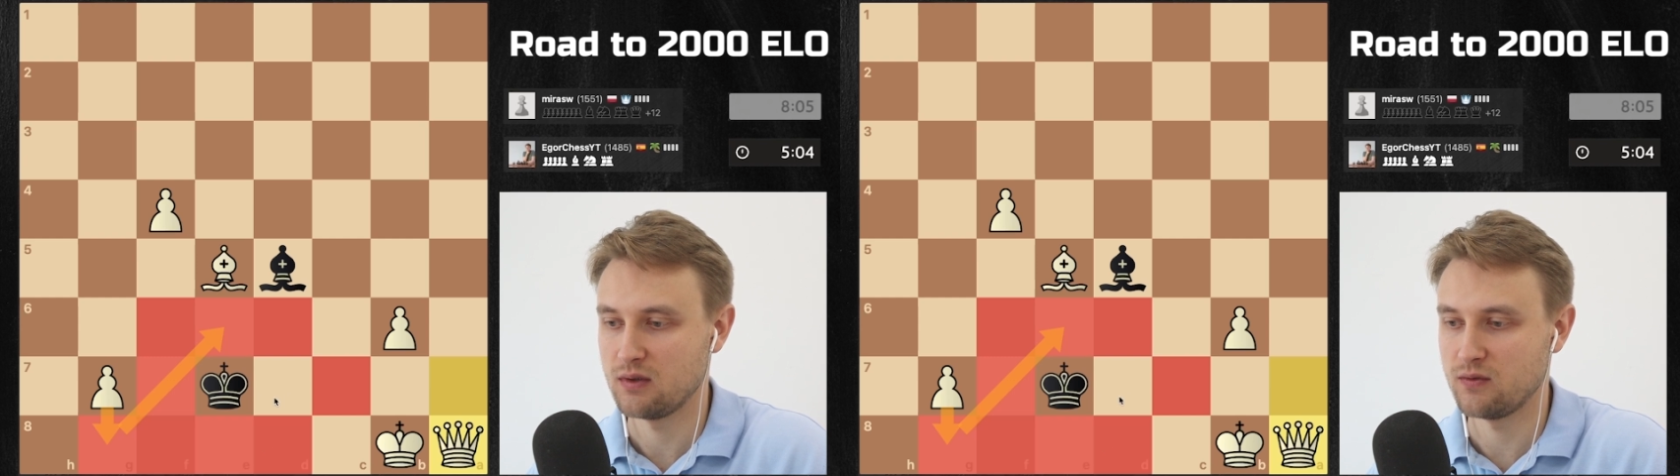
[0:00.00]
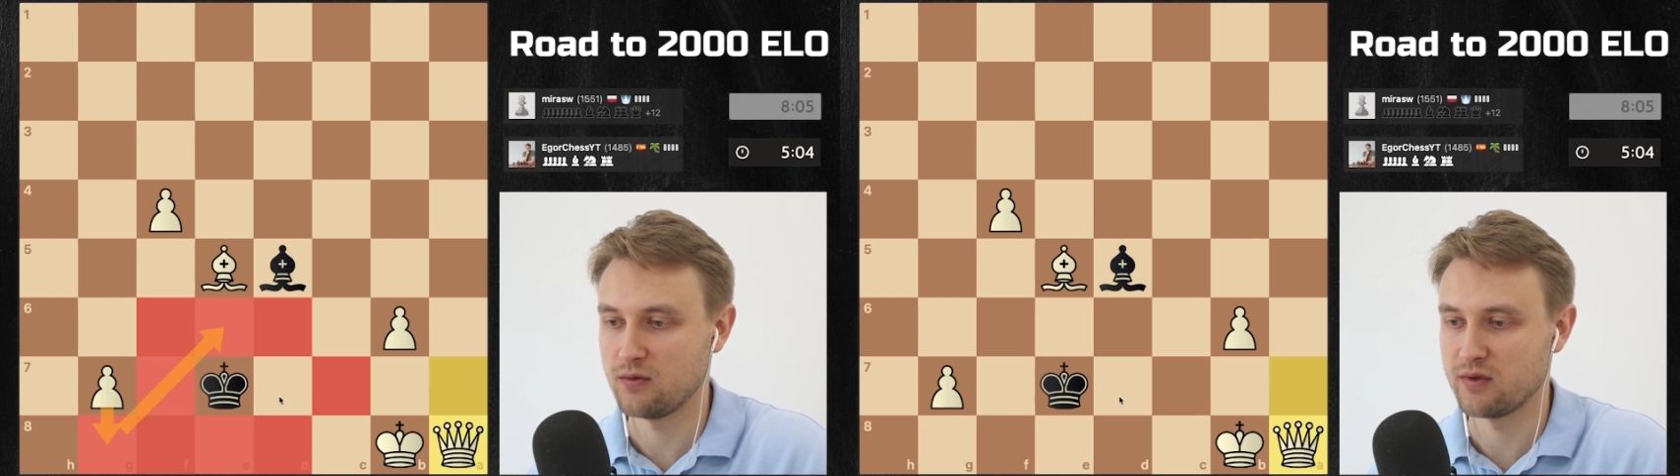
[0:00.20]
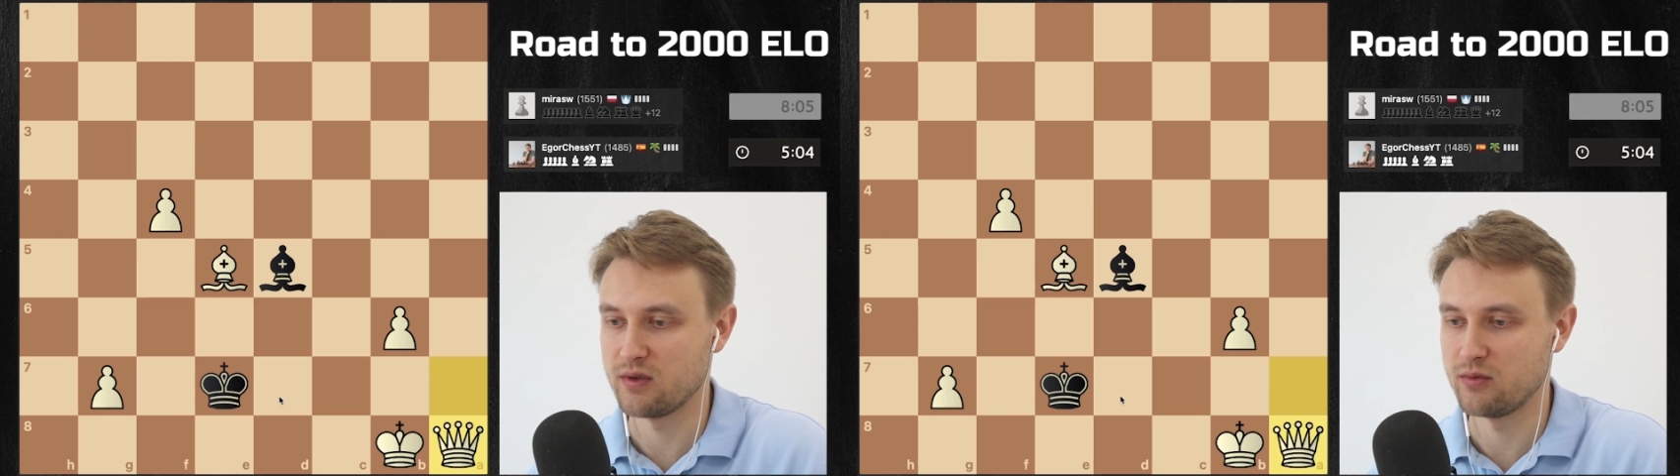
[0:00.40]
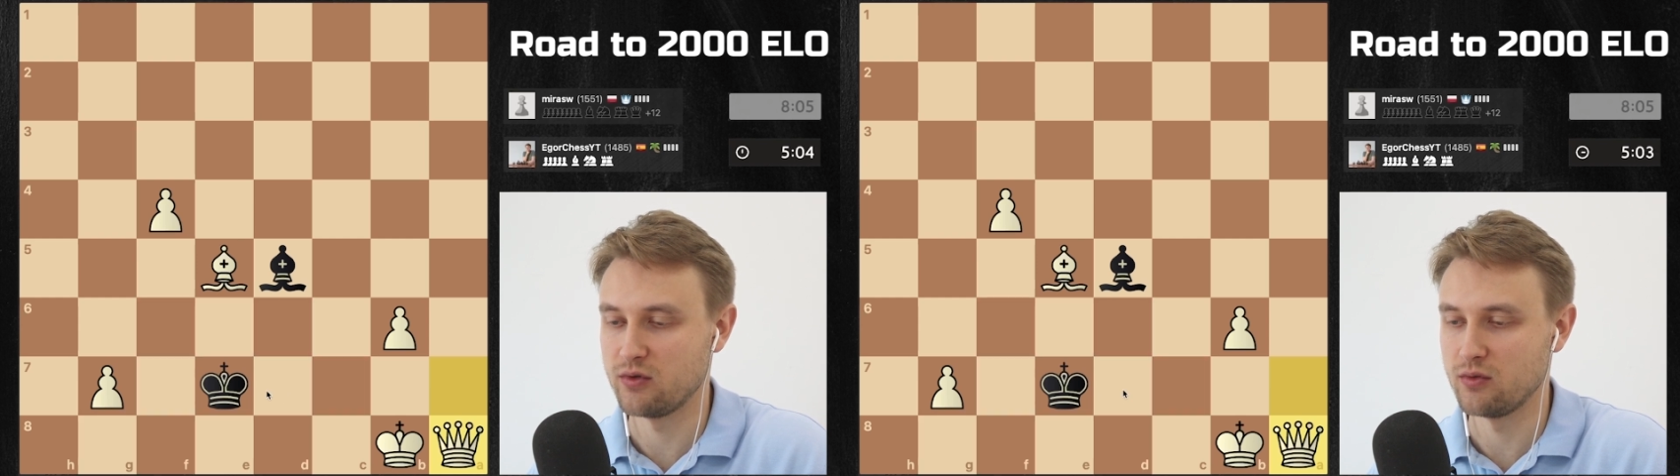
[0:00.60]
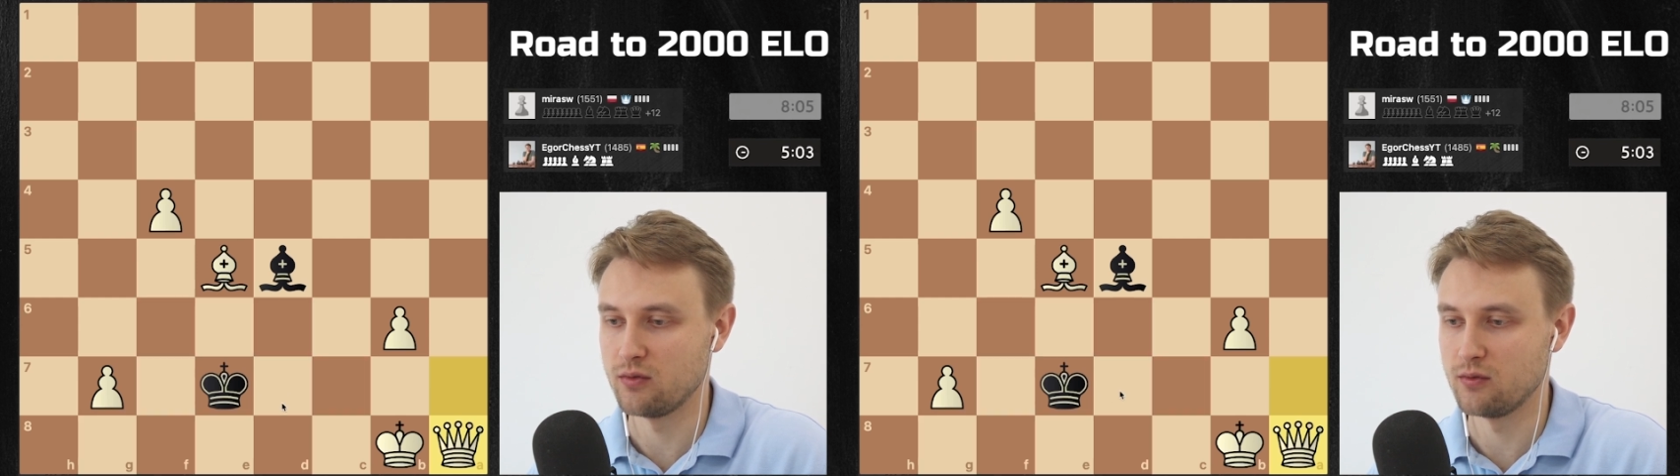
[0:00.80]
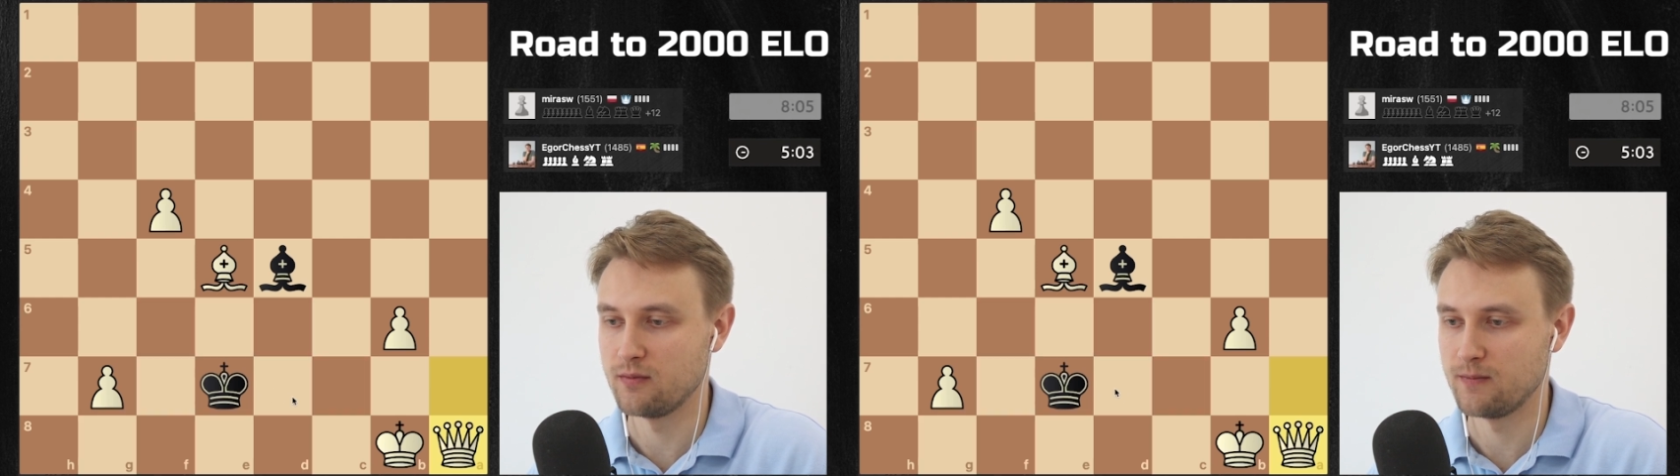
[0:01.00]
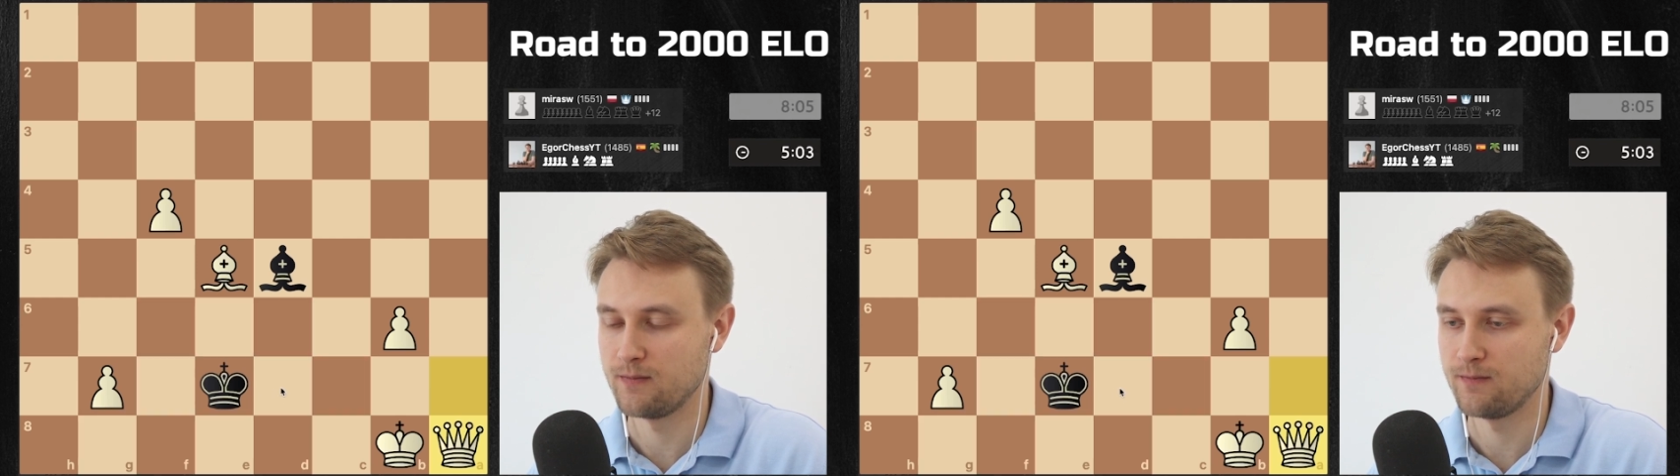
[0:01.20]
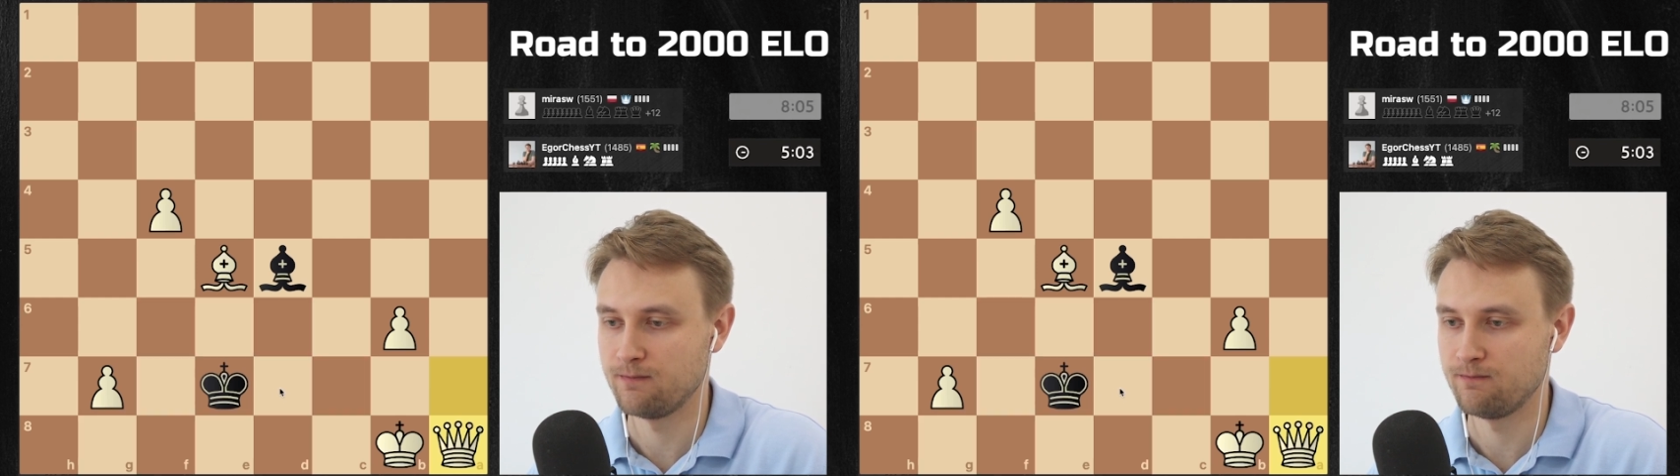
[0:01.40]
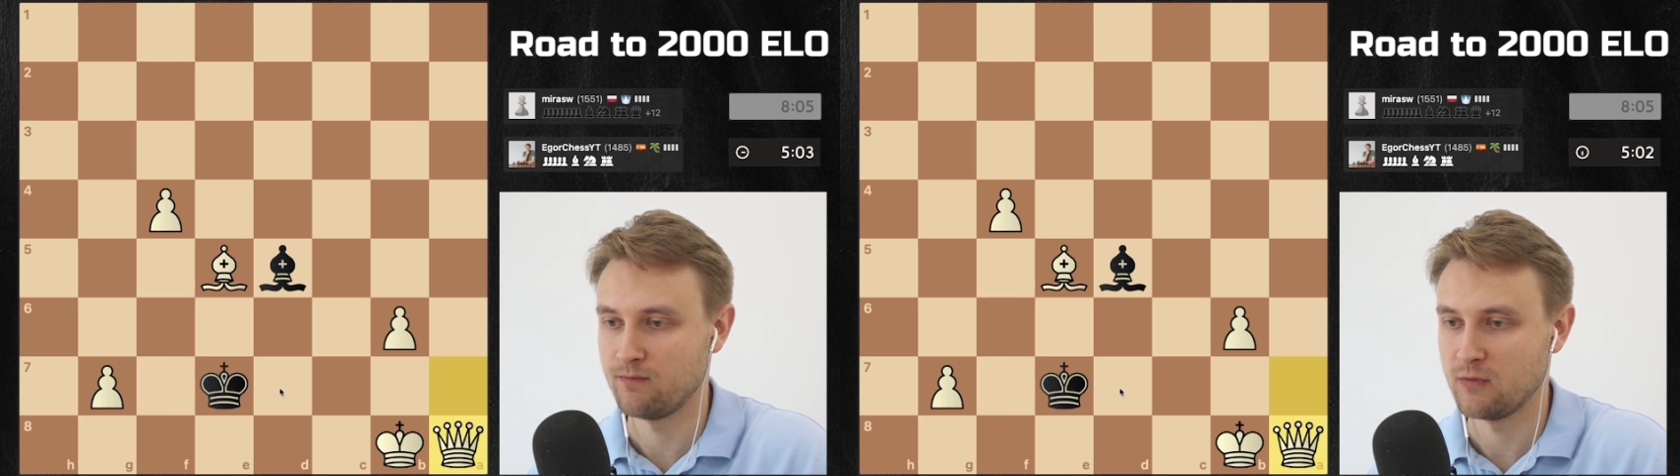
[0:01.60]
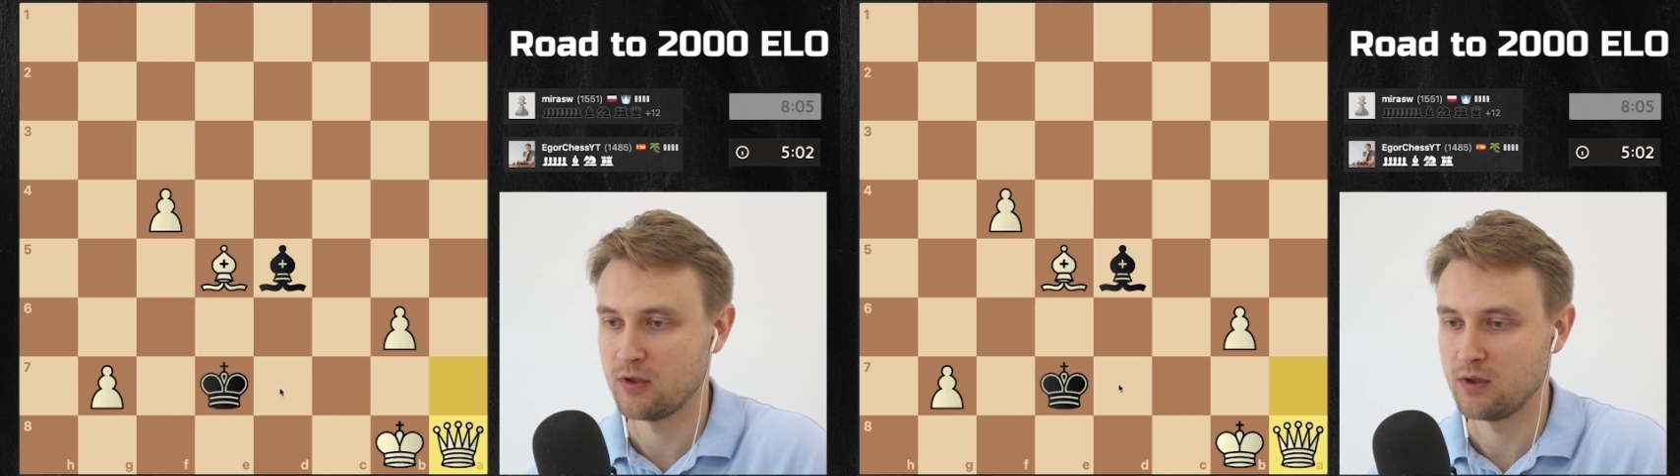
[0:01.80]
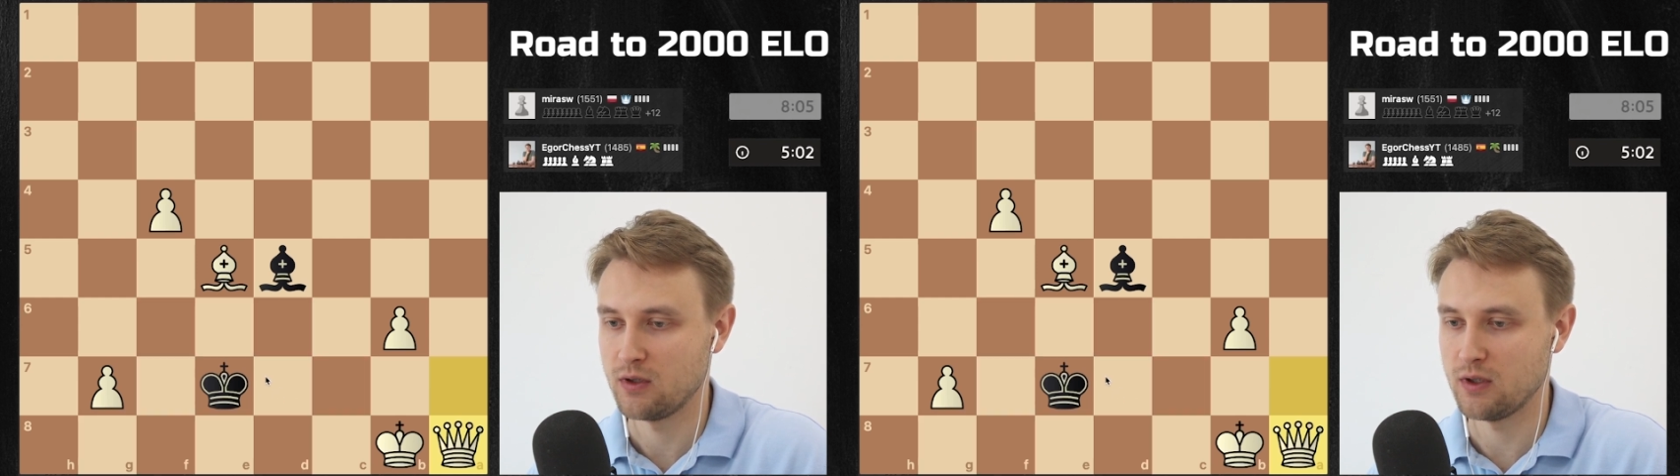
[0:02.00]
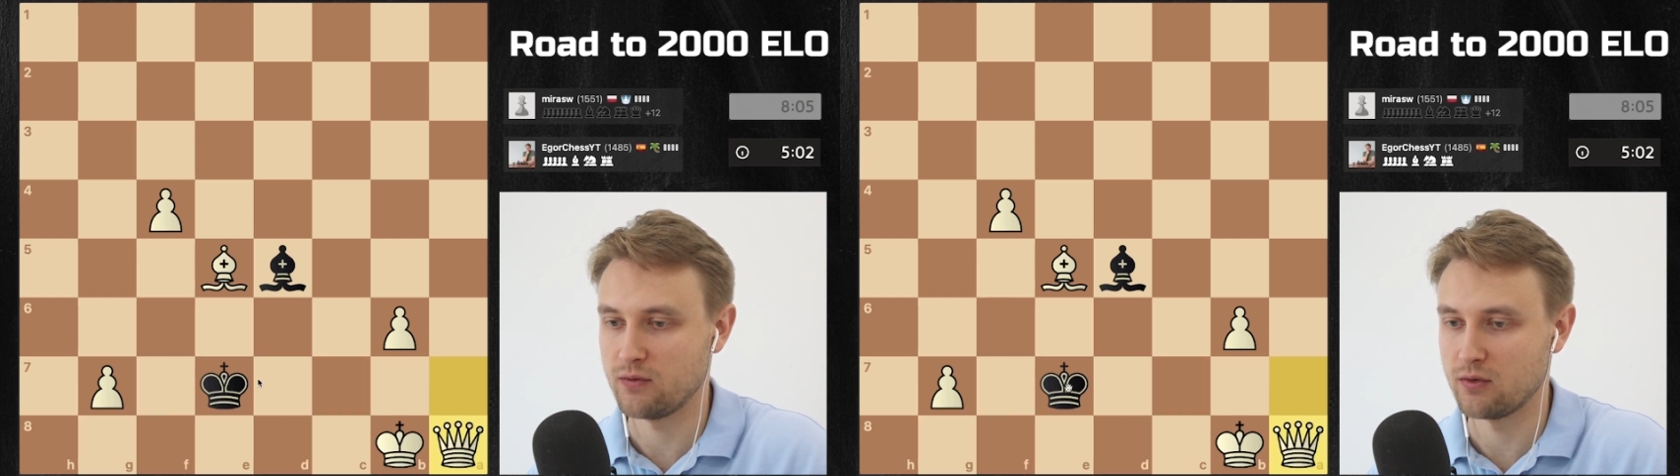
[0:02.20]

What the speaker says: Force him to have